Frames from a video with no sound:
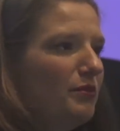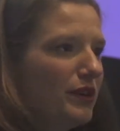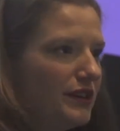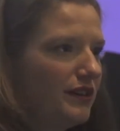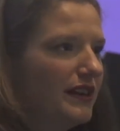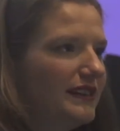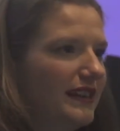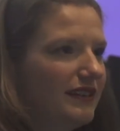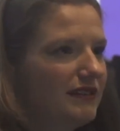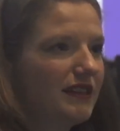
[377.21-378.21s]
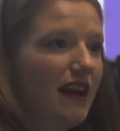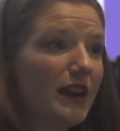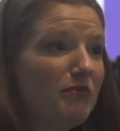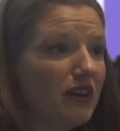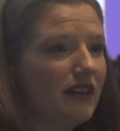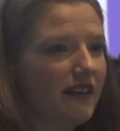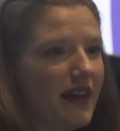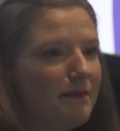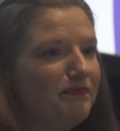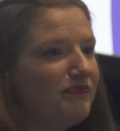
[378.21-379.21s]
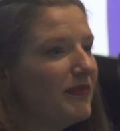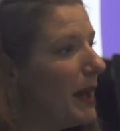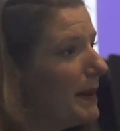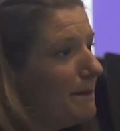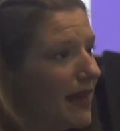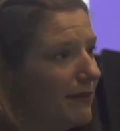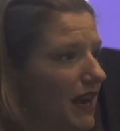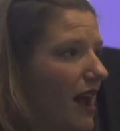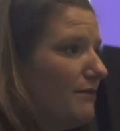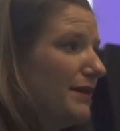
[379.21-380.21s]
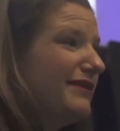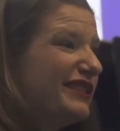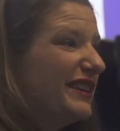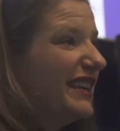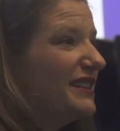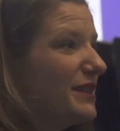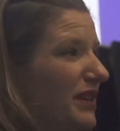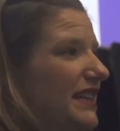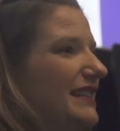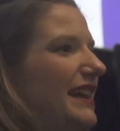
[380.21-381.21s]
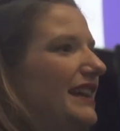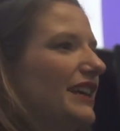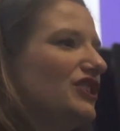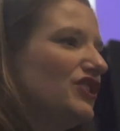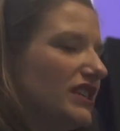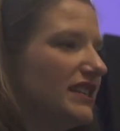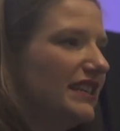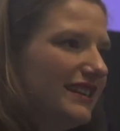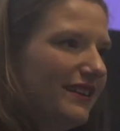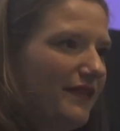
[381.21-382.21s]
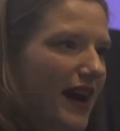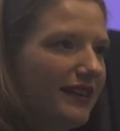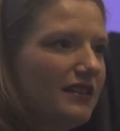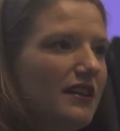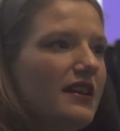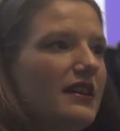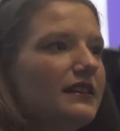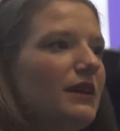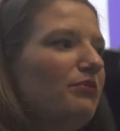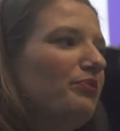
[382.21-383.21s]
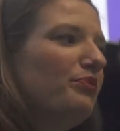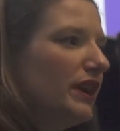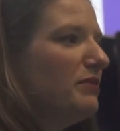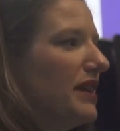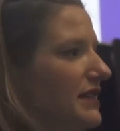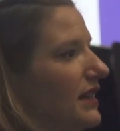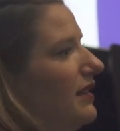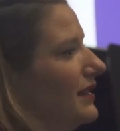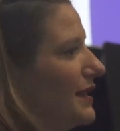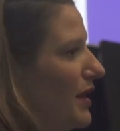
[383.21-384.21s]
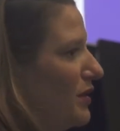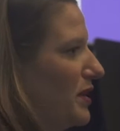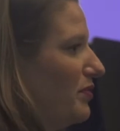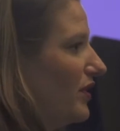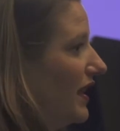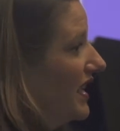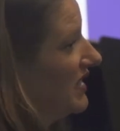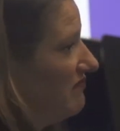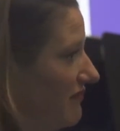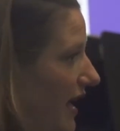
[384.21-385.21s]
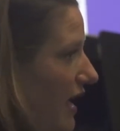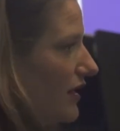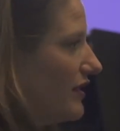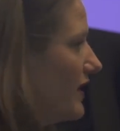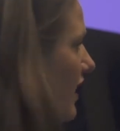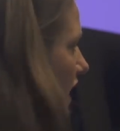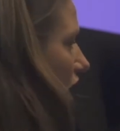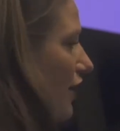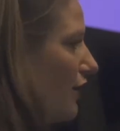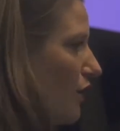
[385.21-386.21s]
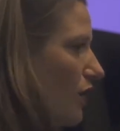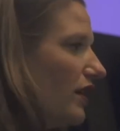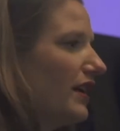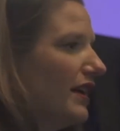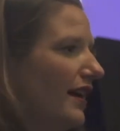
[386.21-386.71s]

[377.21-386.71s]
personas and kind of build on them. Maybe not. Maybe you're doing a usability study and you just need to define some pretty basic things about people, like how literate they are, or